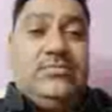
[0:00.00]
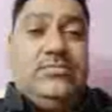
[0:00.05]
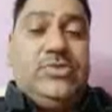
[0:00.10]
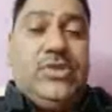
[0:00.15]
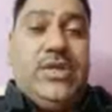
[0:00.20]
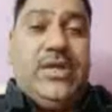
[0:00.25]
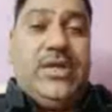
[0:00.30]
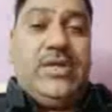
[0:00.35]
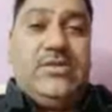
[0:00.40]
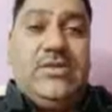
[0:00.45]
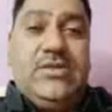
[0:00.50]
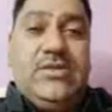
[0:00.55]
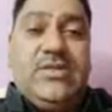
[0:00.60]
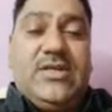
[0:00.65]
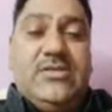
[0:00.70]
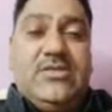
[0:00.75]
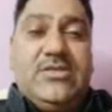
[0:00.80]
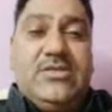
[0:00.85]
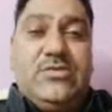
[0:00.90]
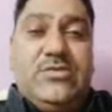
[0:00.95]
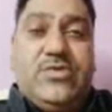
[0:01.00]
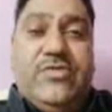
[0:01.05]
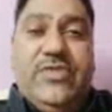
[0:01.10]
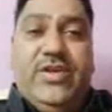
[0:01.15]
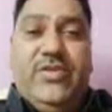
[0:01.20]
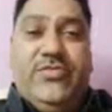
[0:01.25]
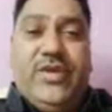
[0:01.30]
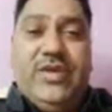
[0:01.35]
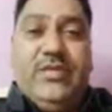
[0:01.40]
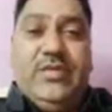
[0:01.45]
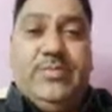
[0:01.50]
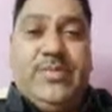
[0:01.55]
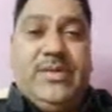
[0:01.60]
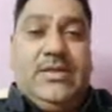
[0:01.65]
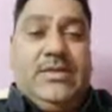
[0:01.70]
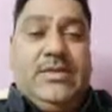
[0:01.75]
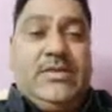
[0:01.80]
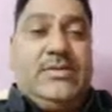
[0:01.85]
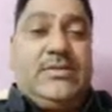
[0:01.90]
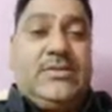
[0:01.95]
That is, it consists of very fine
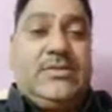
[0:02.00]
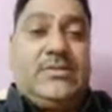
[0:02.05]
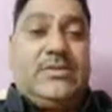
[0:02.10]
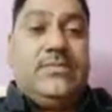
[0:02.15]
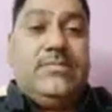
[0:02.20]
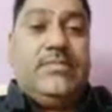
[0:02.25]
particles.